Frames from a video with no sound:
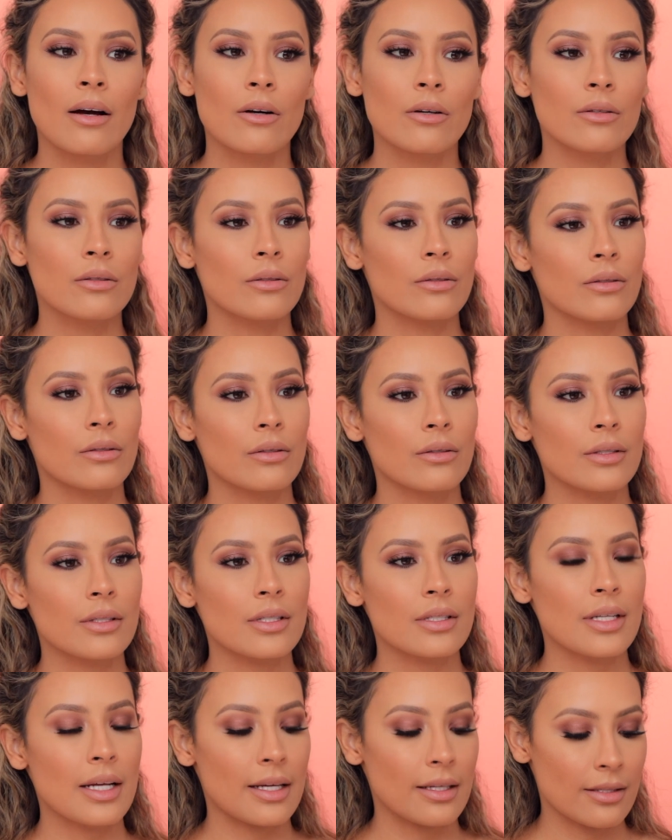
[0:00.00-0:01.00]
ooh, this
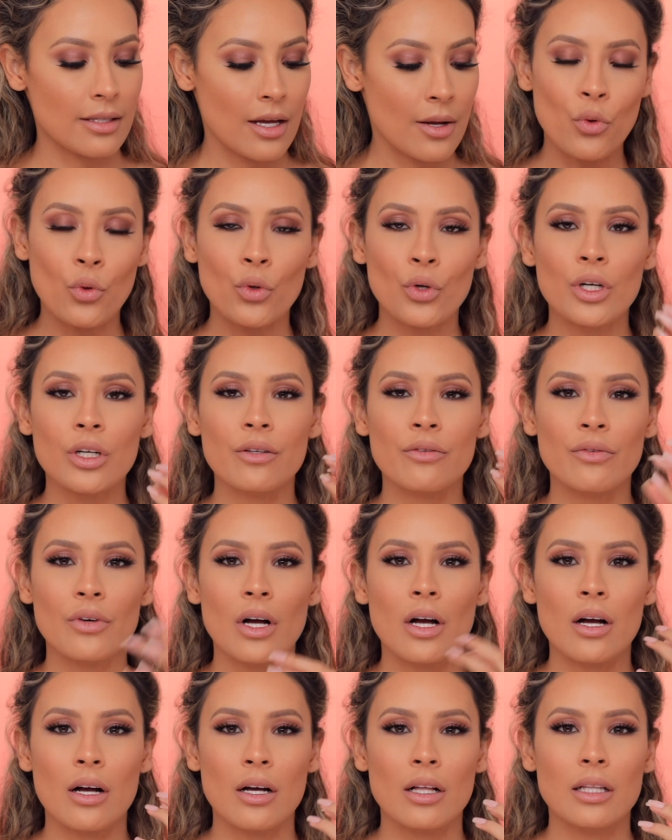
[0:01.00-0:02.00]
is nice. More of
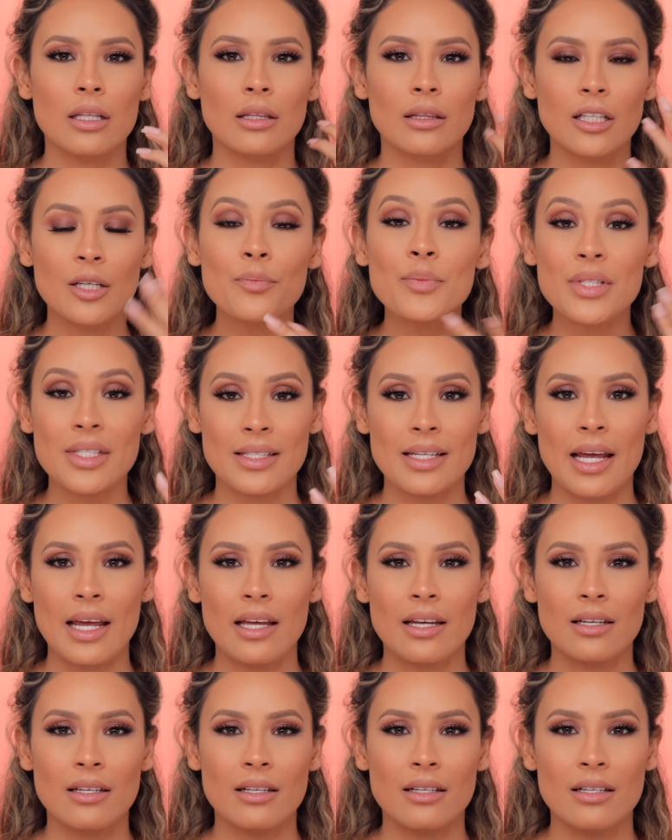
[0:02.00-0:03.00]
a lip
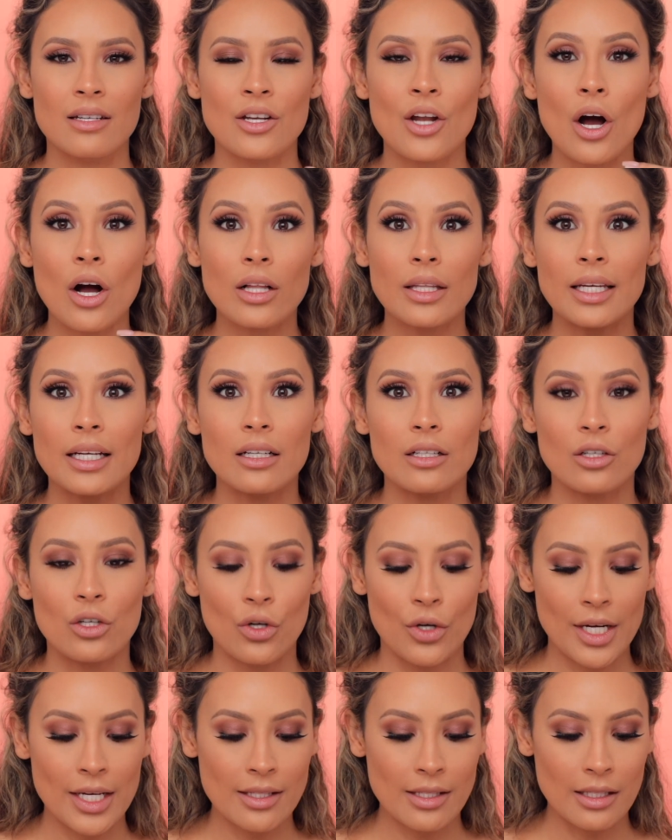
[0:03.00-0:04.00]
stain, not like a
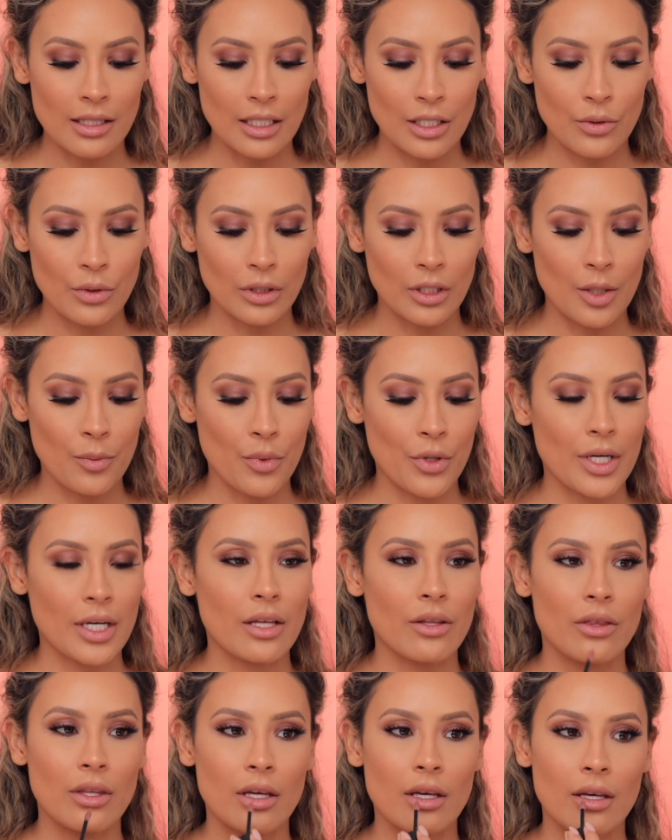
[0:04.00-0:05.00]
crazy liquid lip or
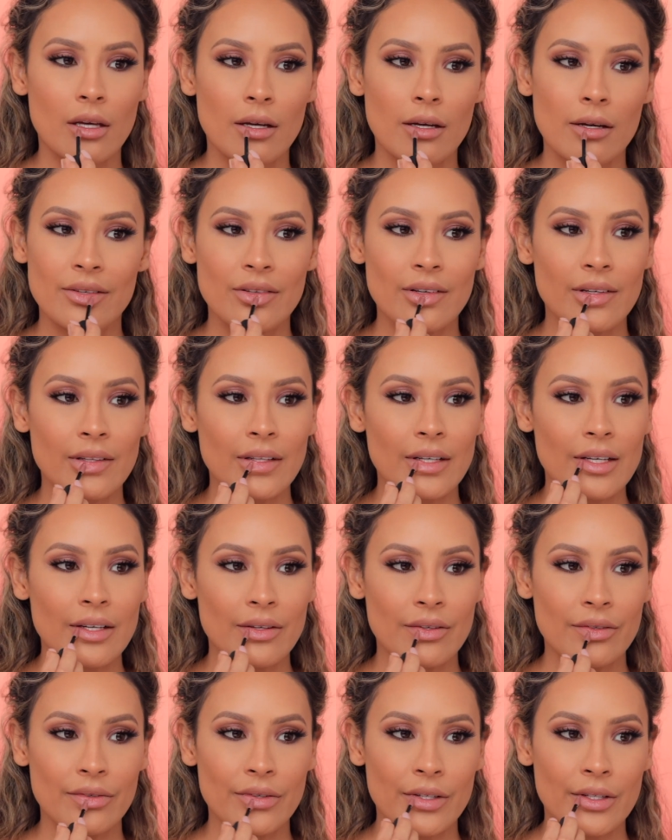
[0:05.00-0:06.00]
anything. If you're
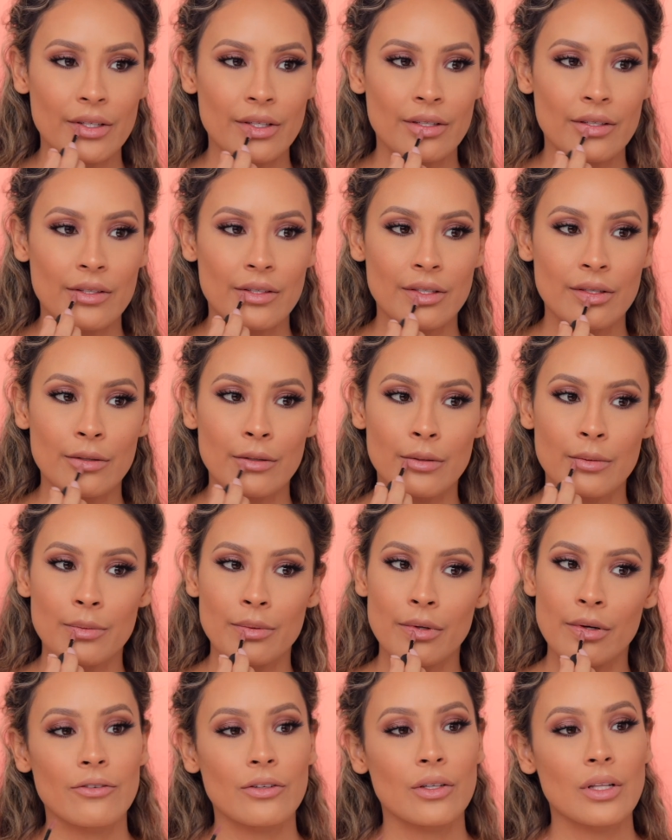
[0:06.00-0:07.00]
looking for a dupe
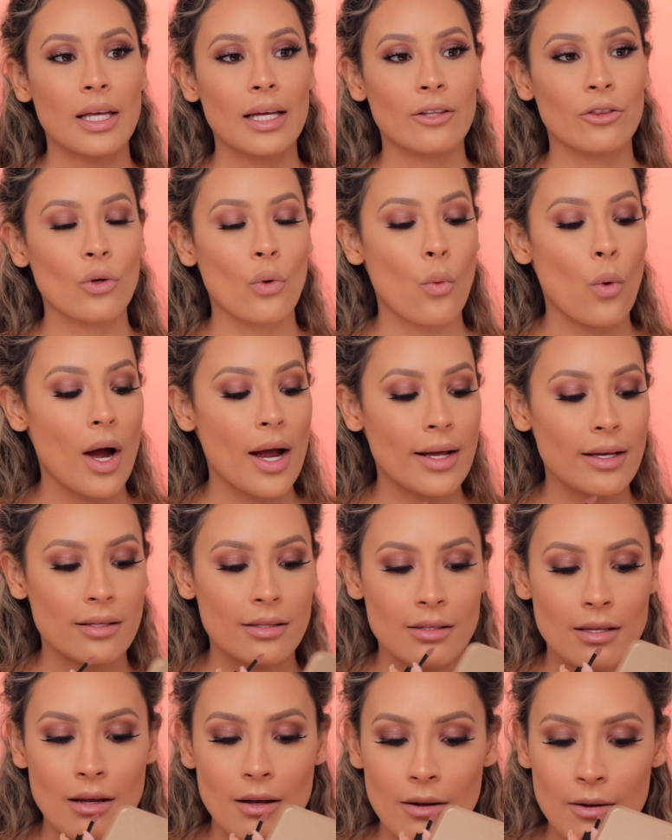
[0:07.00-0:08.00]
for like the
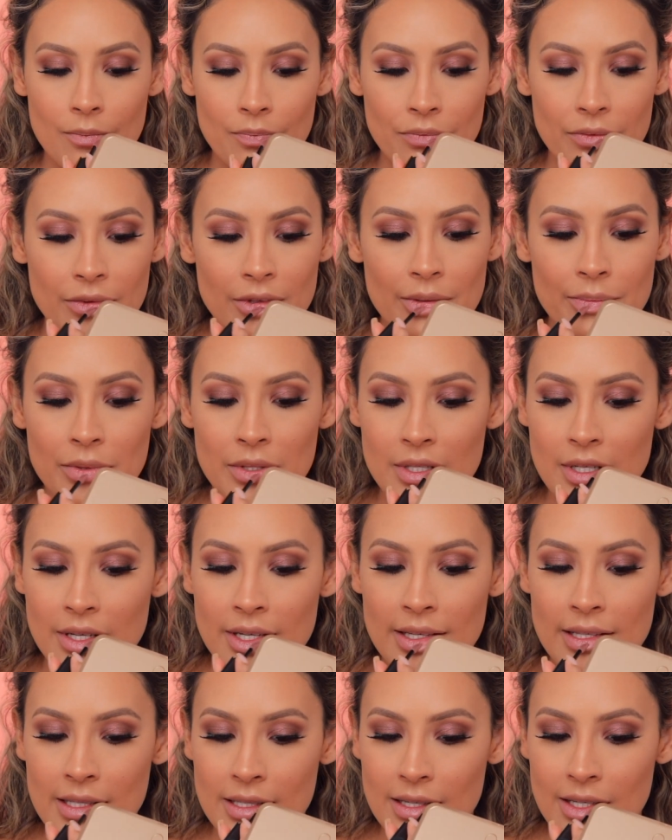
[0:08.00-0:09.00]
YSL lip
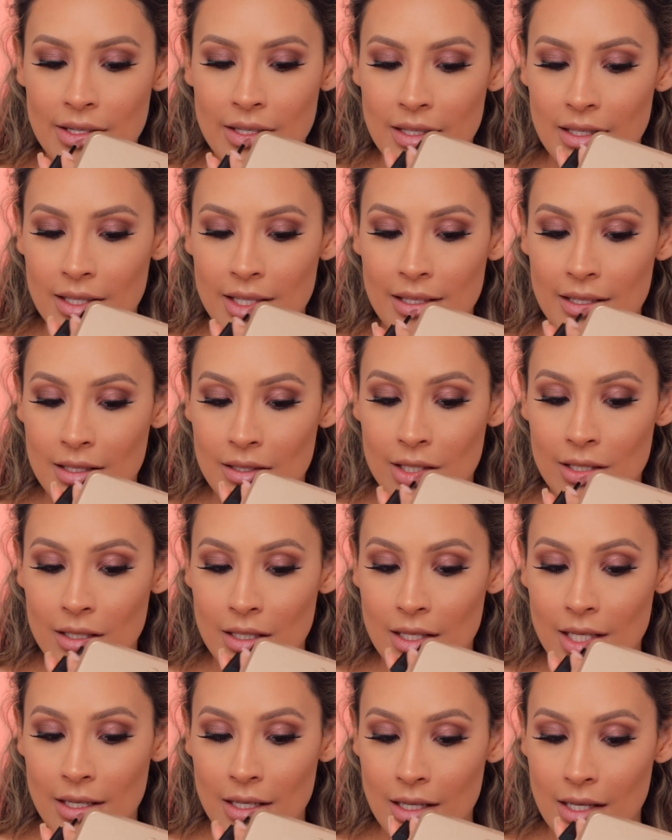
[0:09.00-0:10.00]
stains, I feel like these are
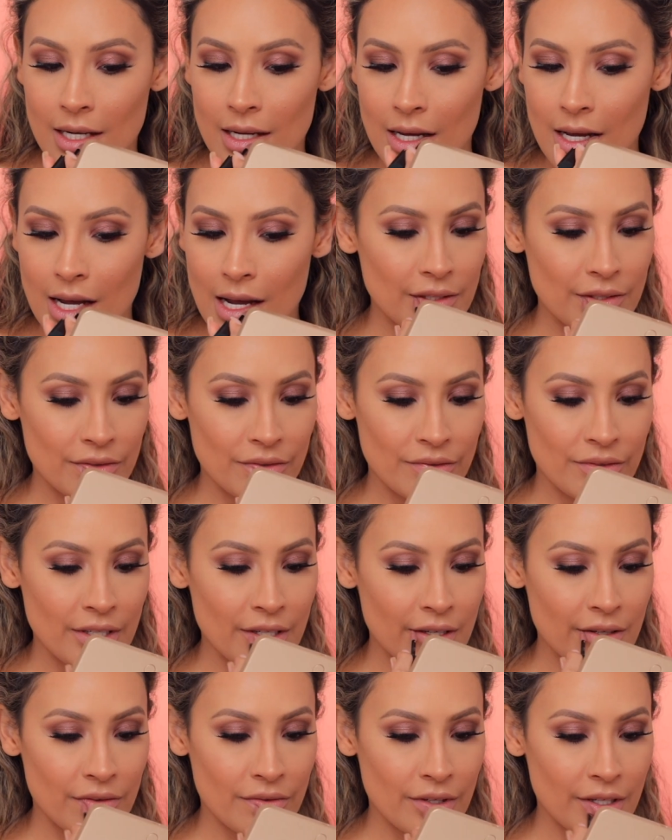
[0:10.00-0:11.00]
really good. It's
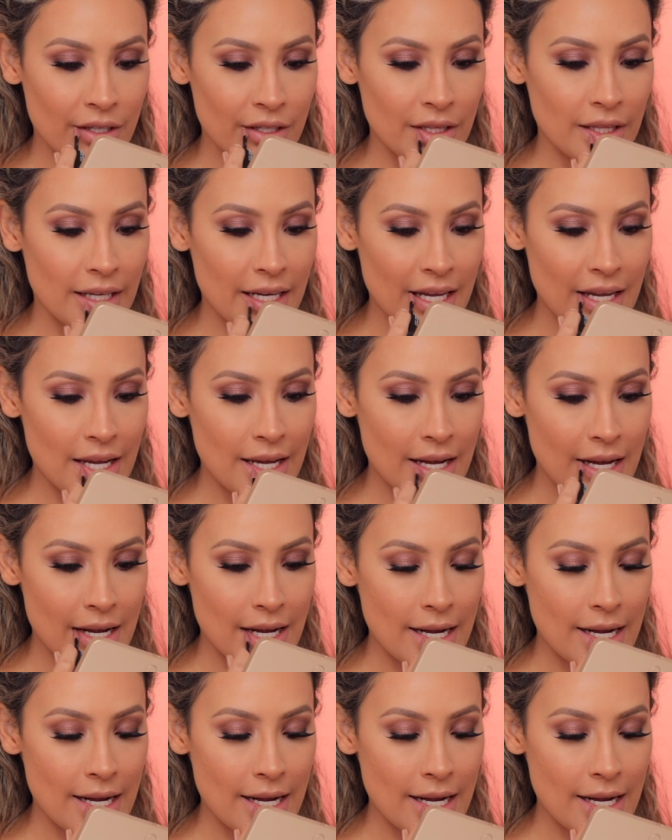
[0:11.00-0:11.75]
very, very light.